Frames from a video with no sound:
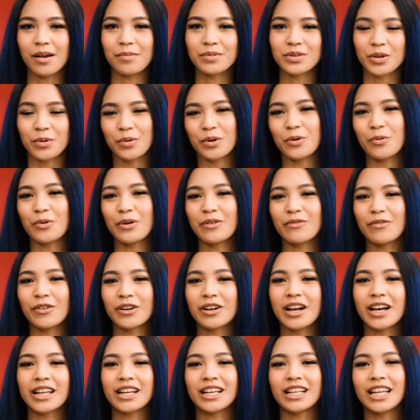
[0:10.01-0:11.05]
So we're going for
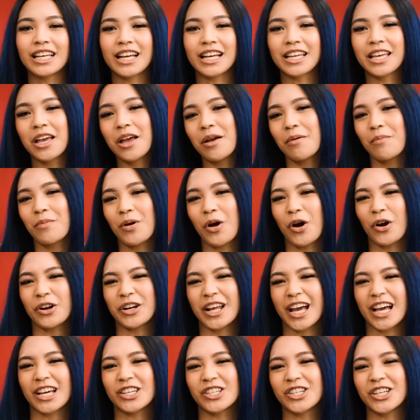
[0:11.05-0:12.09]
kind of like a Kim
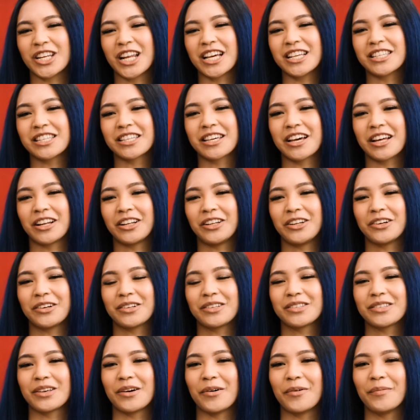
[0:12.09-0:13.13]
Kardashian-esque kind of look.
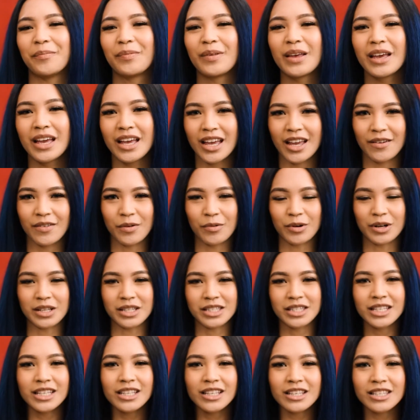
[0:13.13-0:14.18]
So if you want
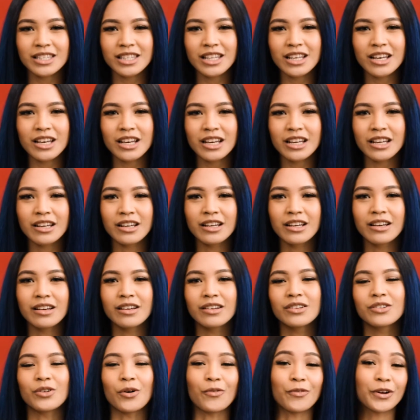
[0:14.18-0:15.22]
to see this look,
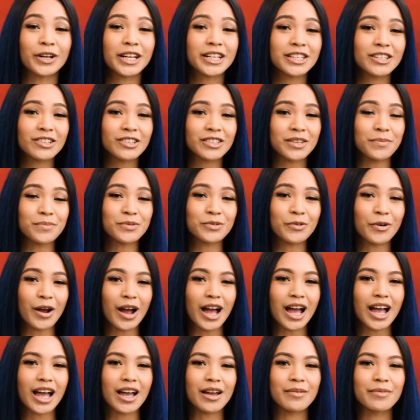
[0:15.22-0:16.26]
don't forget to
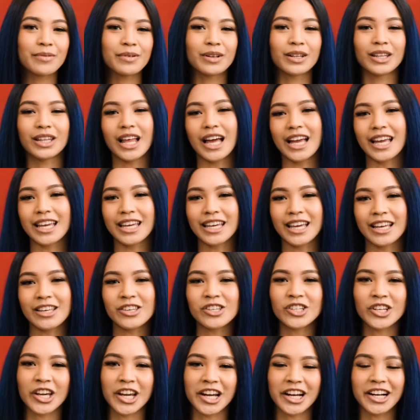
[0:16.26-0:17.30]
subscribe, like, and
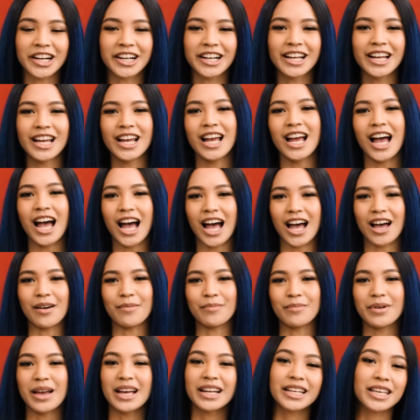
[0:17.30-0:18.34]
share,
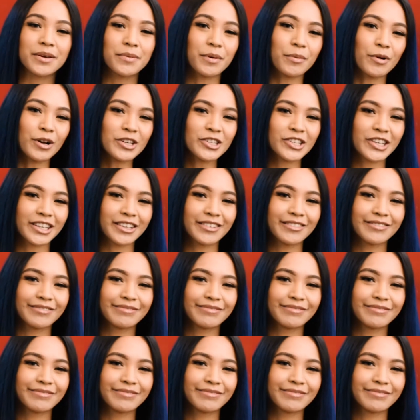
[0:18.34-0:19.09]
and keep on watching.